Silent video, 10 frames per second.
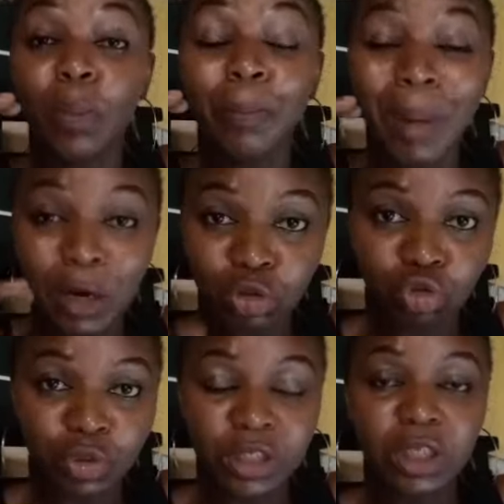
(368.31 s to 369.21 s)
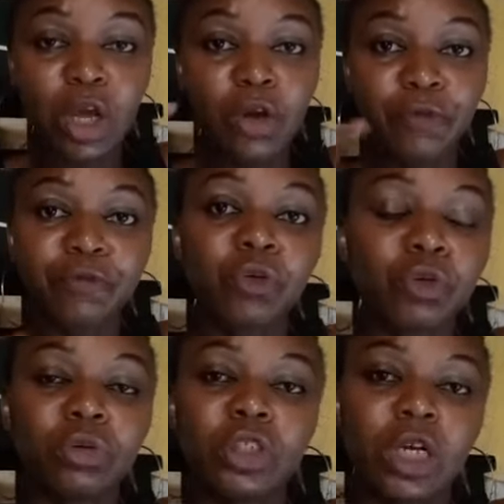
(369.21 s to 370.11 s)
boundaries for
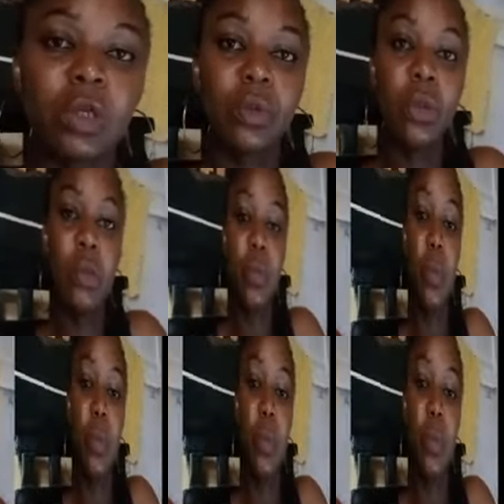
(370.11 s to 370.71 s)
your child.